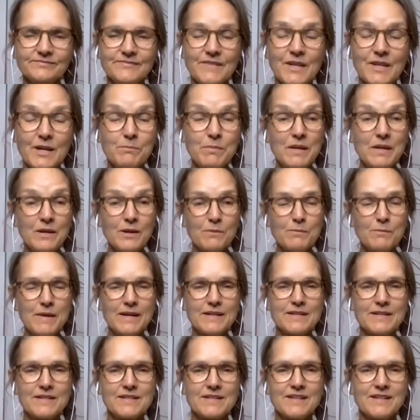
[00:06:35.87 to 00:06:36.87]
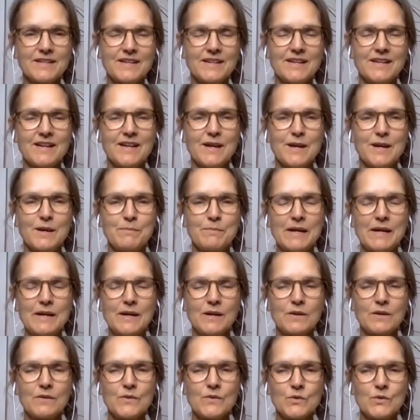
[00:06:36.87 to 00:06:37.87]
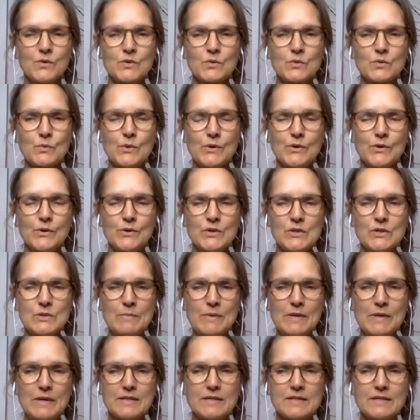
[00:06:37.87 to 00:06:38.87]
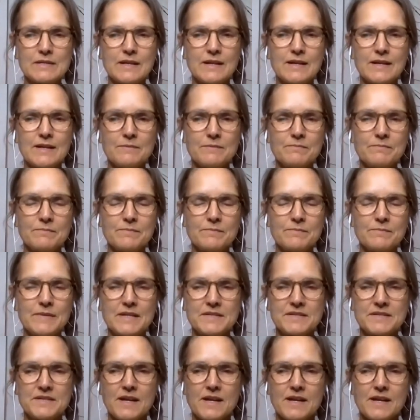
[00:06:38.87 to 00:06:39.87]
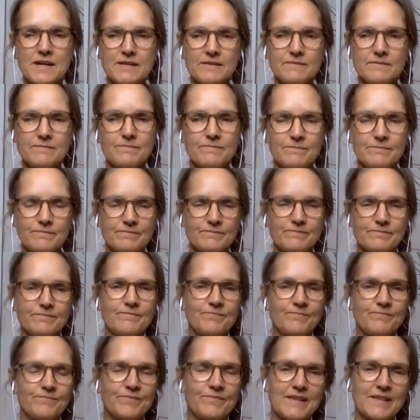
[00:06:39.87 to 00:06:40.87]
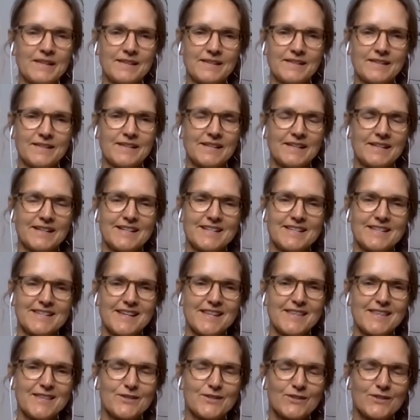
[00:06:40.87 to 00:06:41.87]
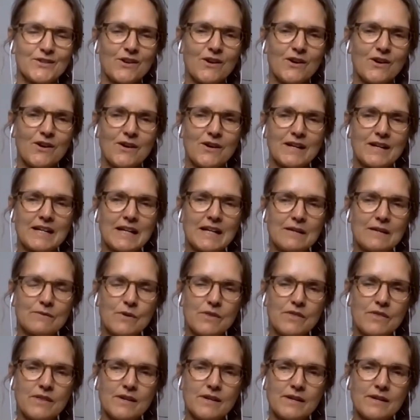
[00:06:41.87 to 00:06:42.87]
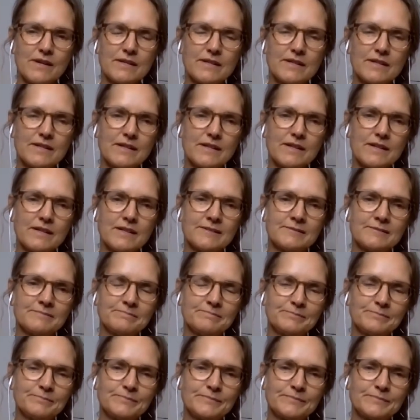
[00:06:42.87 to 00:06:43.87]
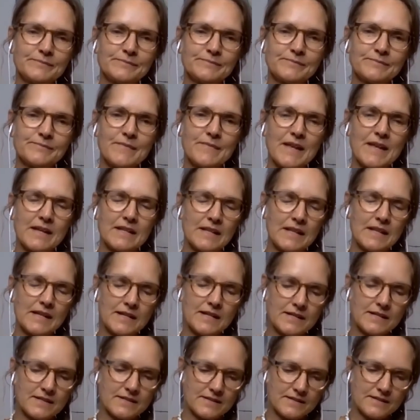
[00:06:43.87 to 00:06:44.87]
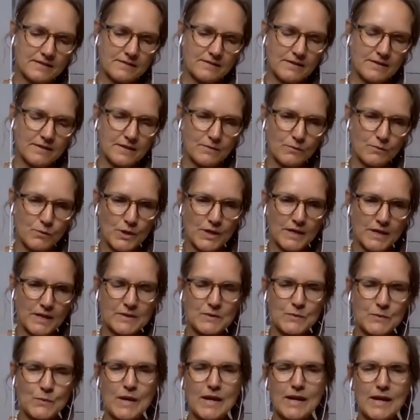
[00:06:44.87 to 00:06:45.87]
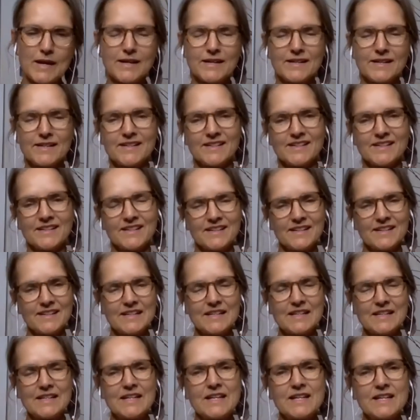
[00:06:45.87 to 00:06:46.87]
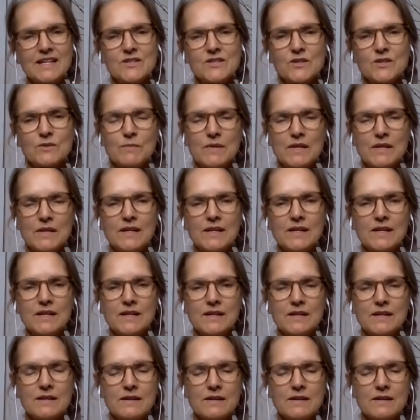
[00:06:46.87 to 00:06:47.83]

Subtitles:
Kabir meant by all of those words, but as I sing this song and live with it and let it kind of work its way into me,